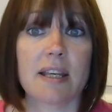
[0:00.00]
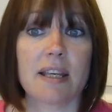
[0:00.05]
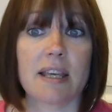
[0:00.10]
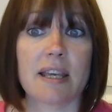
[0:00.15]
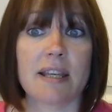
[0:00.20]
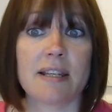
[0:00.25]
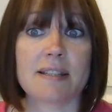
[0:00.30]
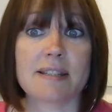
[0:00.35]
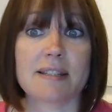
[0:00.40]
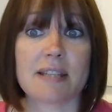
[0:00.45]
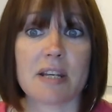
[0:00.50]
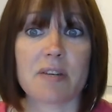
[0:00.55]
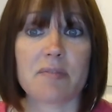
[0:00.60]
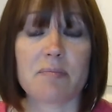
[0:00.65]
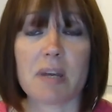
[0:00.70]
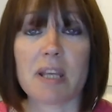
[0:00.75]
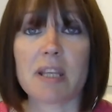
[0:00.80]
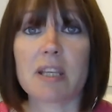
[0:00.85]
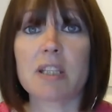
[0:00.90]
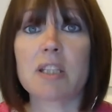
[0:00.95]
Instead of
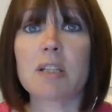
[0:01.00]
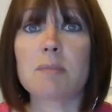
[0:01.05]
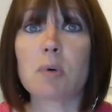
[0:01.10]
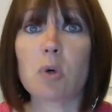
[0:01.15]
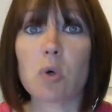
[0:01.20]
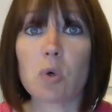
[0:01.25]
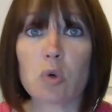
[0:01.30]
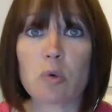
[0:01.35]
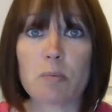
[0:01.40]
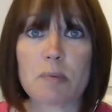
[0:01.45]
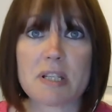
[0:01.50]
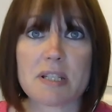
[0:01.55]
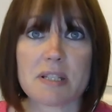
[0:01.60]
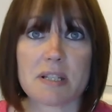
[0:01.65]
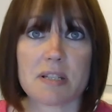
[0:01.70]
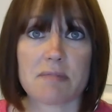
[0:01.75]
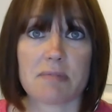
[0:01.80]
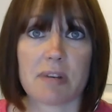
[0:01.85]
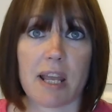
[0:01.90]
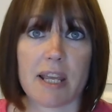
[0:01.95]
making them all
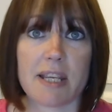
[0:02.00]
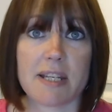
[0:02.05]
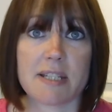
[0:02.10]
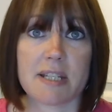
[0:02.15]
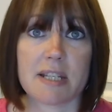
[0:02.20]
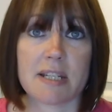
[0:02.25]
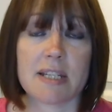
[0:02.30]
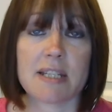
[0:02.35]
business related,